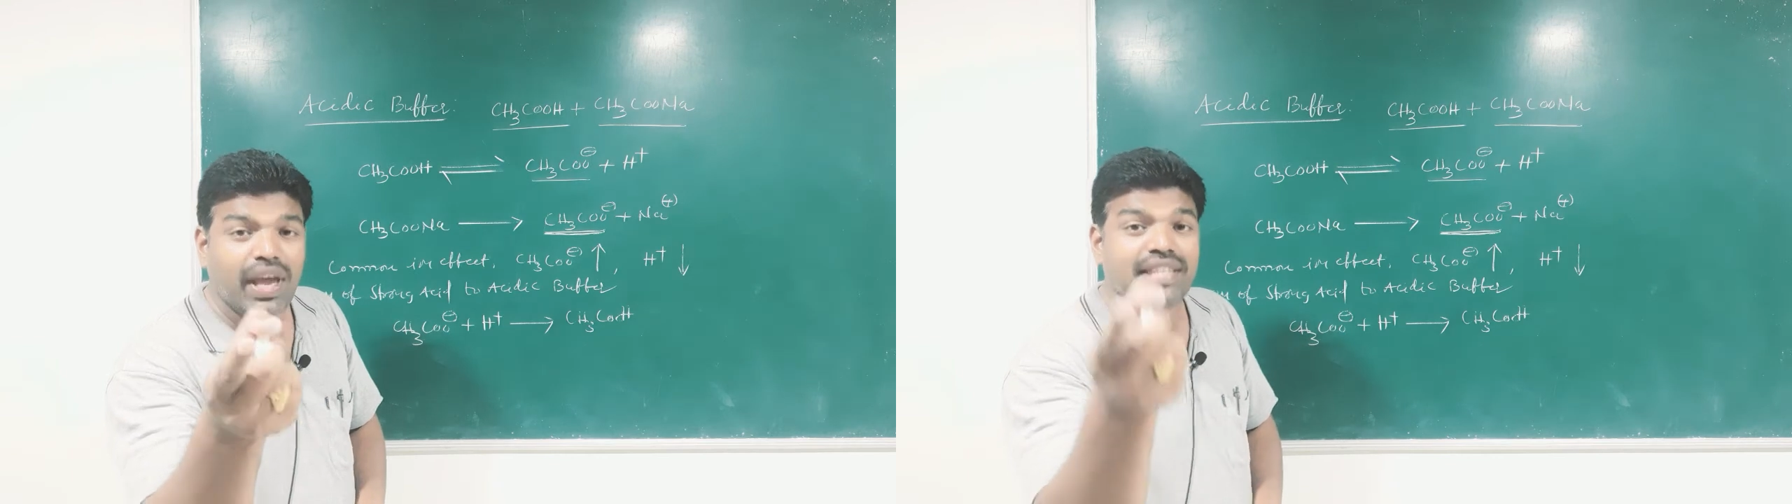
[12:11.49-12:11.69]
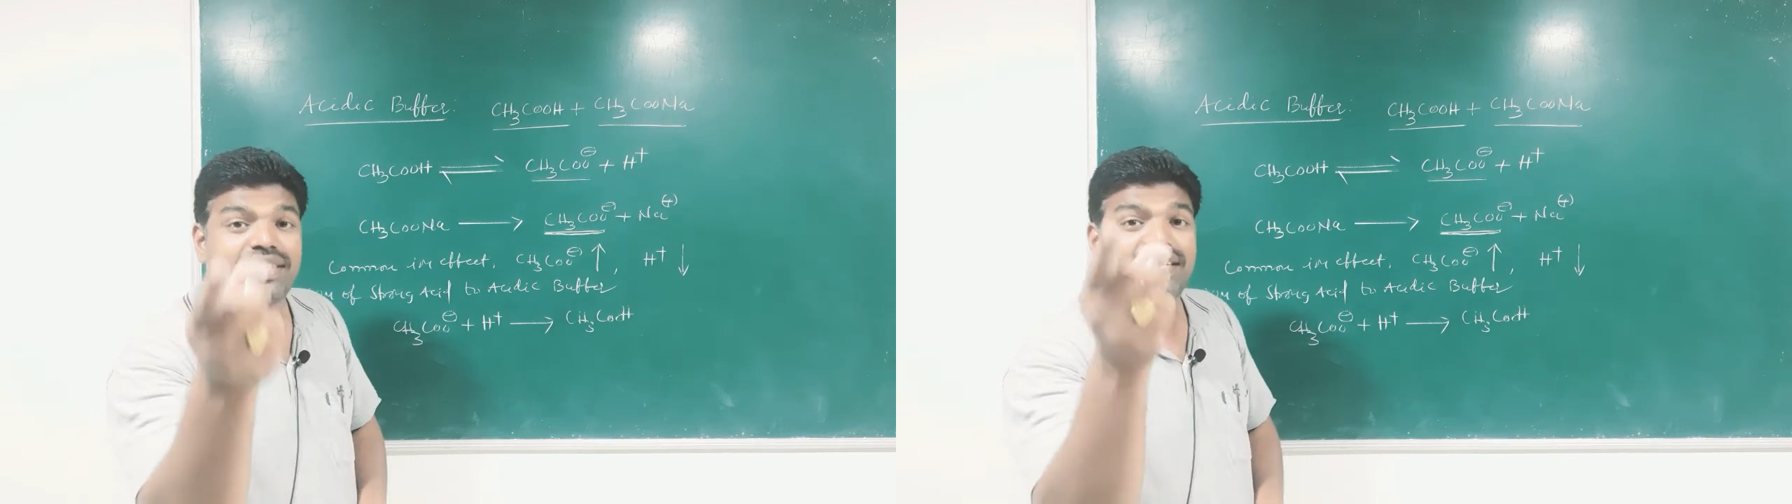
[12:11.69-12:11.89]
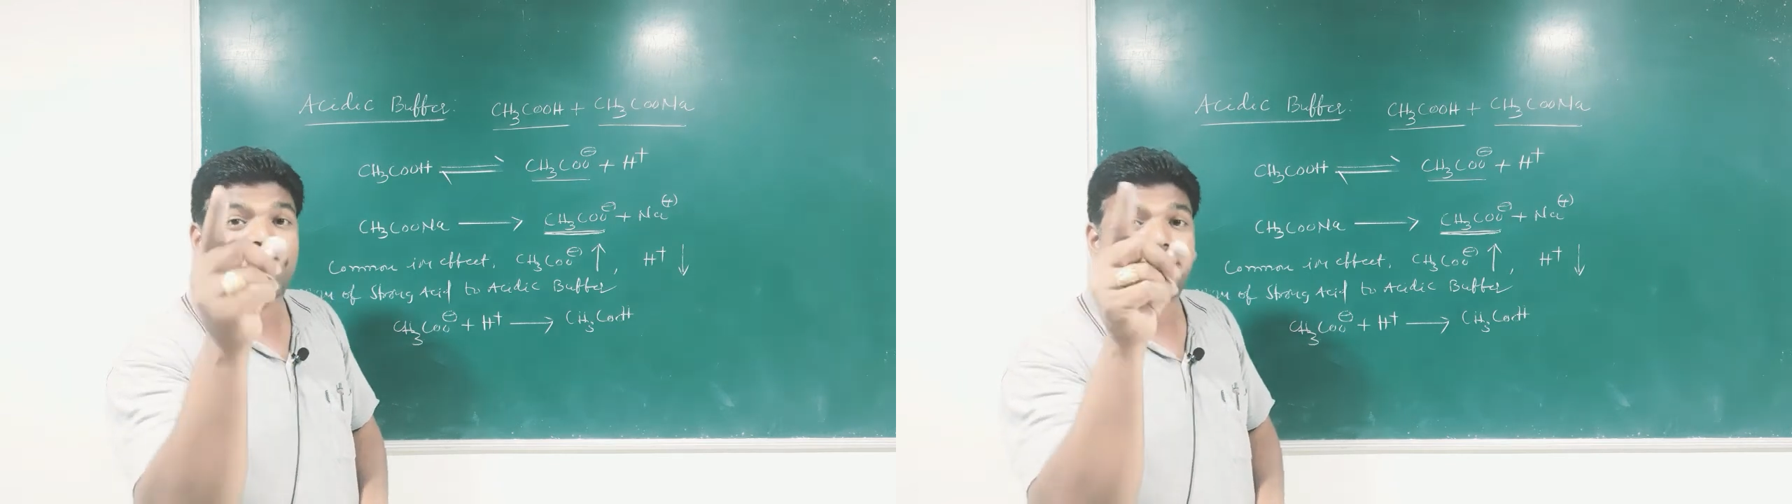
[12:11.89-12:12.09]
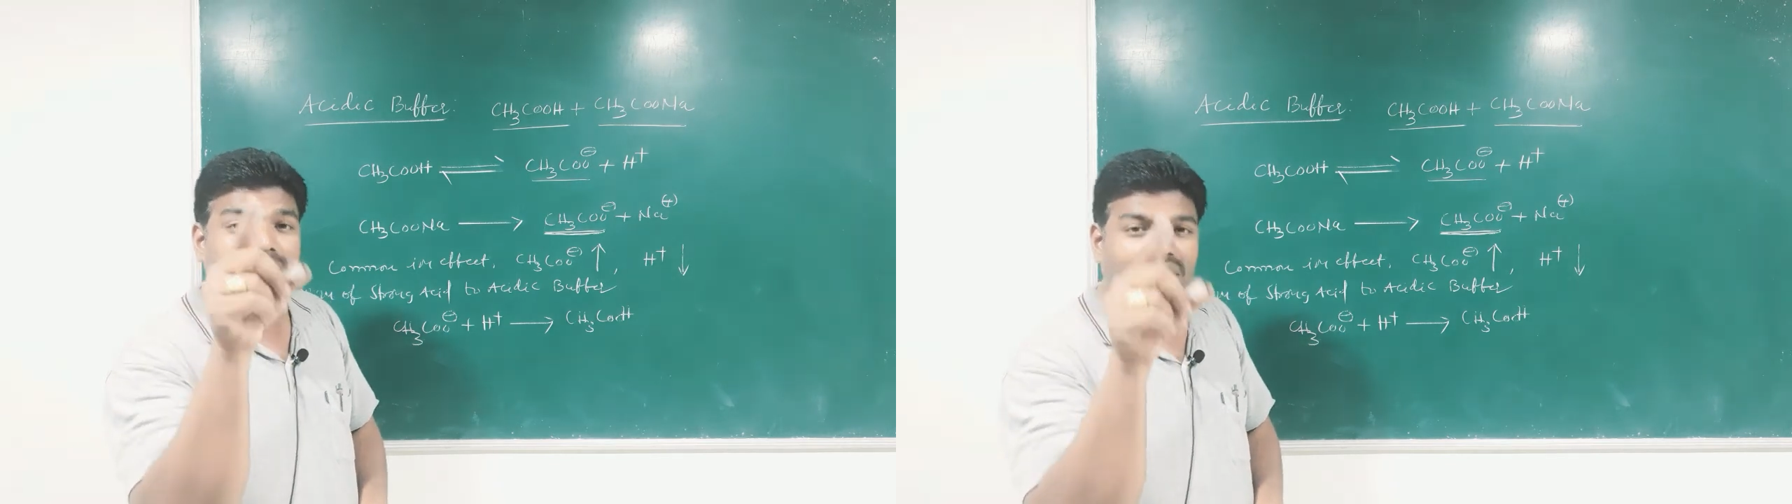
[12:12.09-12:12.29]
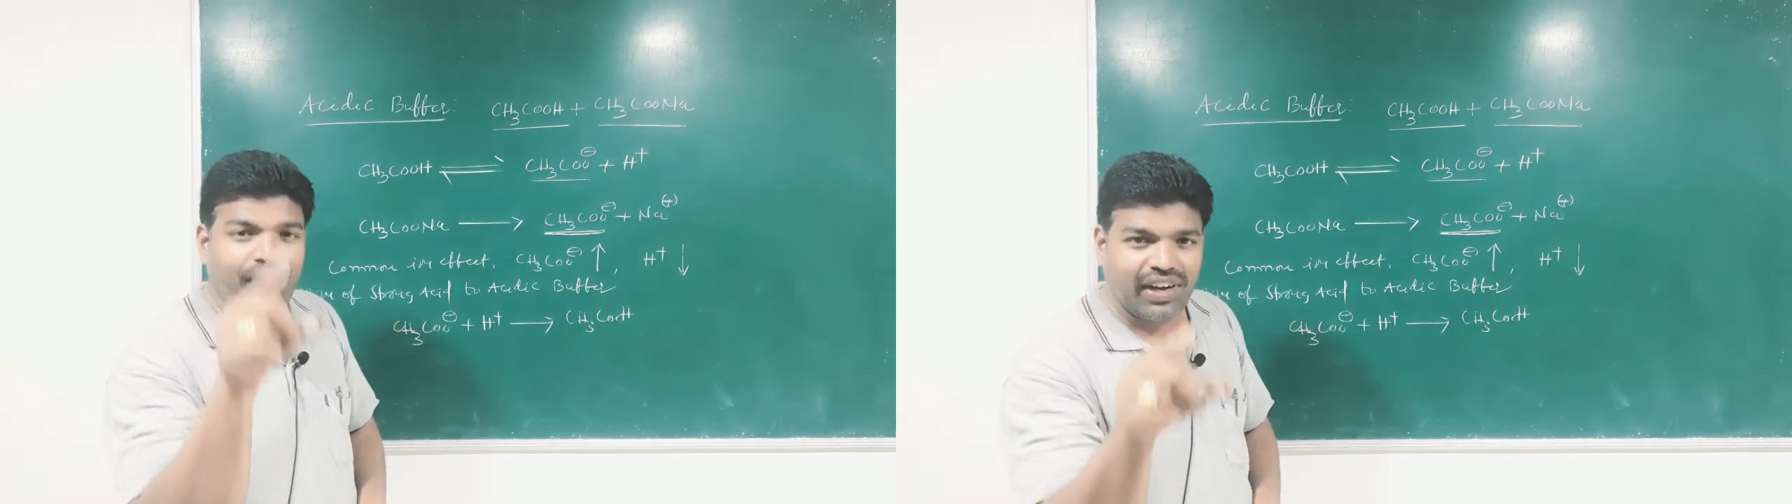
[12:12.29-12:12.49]
acidic
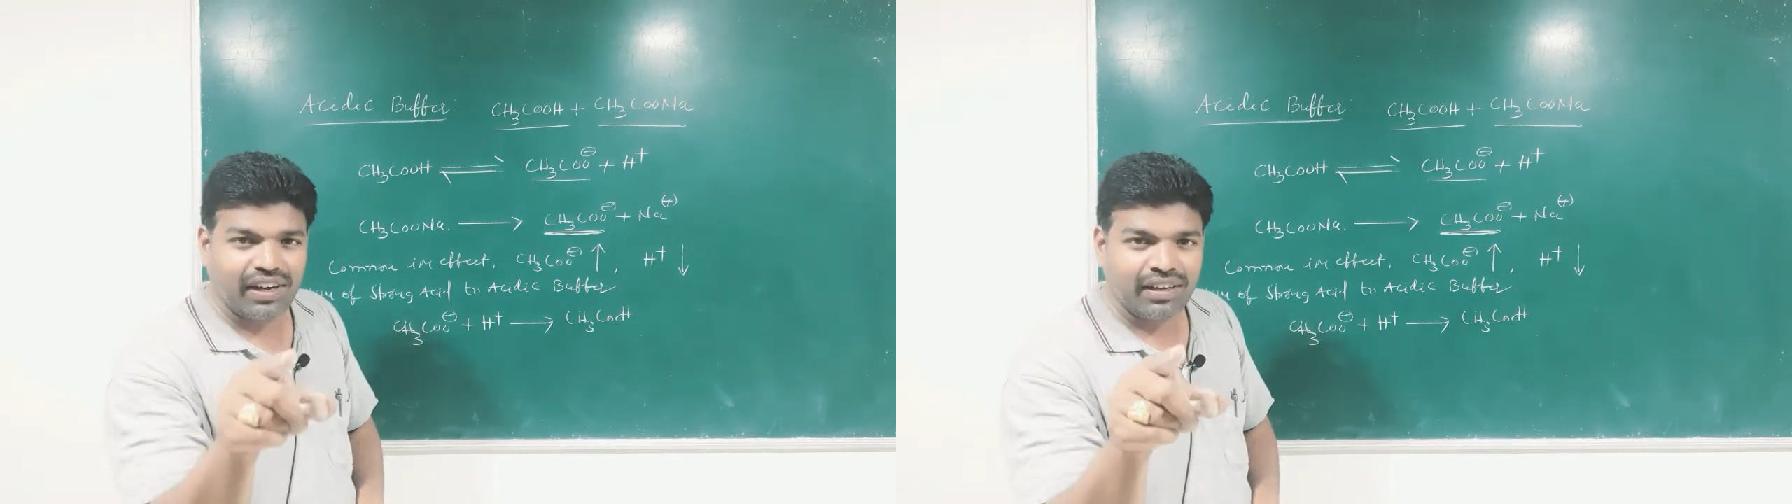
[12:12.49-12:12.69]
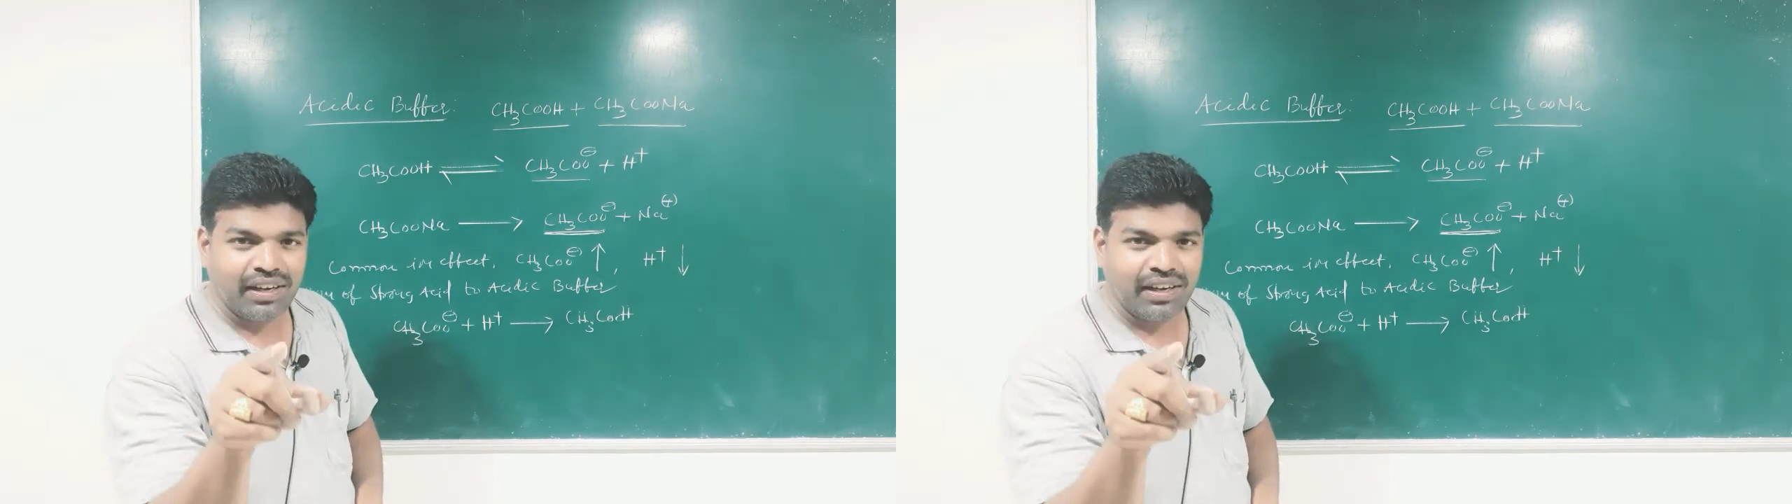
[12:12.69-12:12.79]
buffer,